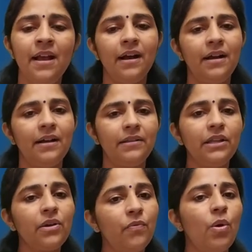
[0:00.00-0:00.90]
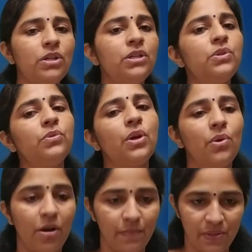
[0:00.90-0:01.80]
the water to the
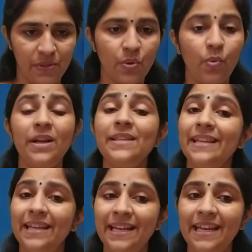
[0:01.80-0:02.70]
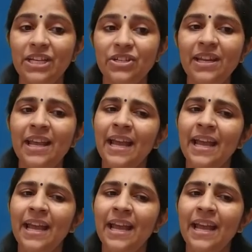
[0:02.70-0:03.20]
crops. So what is irrigation?